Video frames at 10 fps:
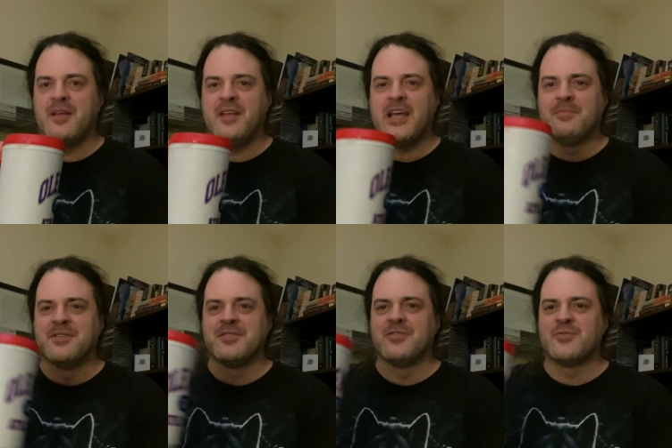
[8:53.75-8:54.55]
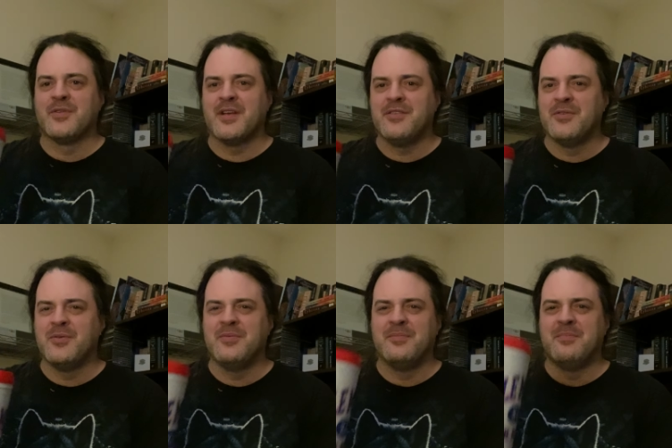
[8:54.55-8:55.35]
And the episodes where they do
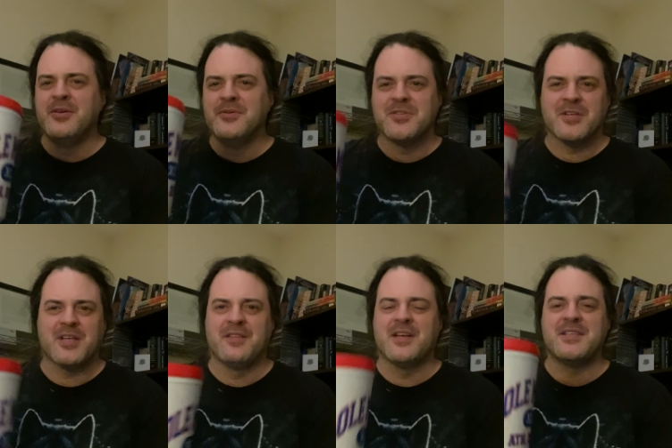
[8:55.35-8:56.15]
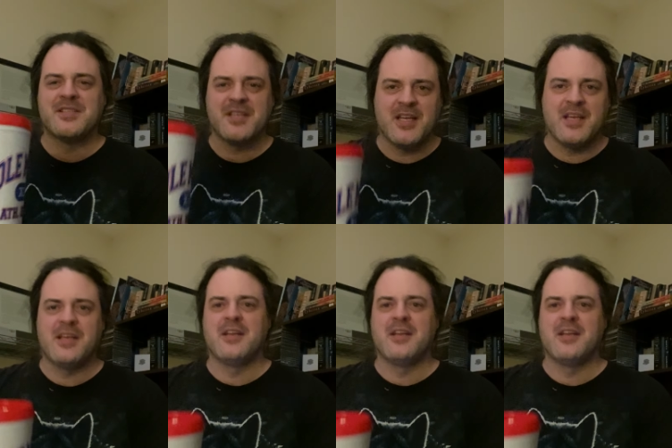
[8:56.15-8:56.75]
music and they sing,